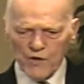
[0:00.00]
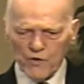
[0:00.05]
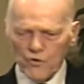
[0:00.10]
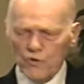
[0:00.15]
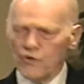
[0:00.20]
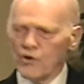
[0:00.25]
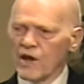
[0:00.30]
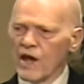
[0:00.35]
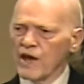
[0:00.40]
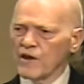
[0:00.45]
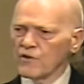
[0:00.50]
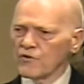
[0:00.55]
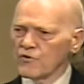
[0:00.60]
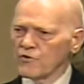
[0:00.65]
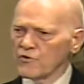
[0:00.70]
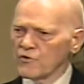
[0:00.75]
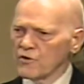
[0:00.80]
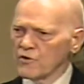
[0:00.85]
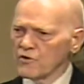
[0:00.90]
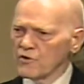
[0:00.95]

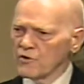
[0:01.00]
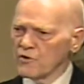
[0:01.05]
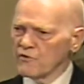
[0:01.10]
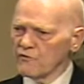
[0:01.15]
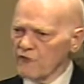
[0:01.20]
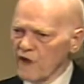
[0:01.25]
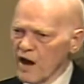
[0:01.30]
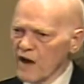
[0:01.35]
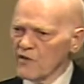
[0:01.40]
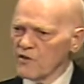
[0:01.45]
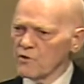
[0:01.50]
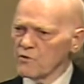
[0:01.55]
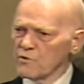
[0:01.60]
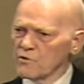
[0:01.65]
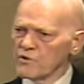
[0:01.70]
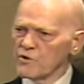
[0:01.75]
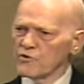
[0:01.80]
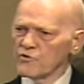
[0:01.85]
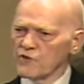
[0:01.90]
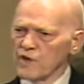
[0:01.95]
unites the Father
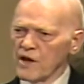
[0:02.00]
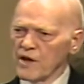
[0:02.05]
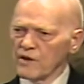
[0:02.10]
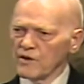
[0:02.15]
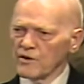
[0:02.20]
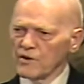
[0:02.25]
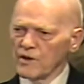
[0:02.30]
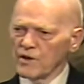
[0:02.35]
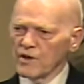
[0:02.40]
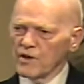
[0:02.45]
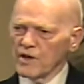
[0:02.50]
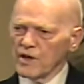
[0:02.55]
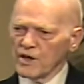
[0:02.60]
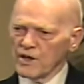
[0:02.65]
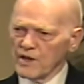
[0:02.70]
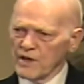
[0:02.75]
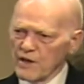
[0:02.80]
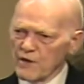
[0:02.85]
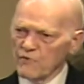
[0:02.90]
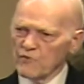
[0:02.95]
with the Son,
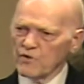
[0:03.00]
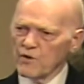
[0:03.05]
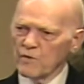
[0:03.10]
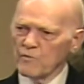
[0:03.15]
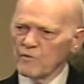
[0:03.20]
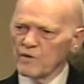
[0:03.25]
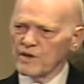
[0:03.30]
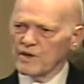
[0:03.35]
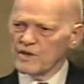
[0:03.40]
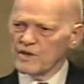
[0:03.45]
gives him the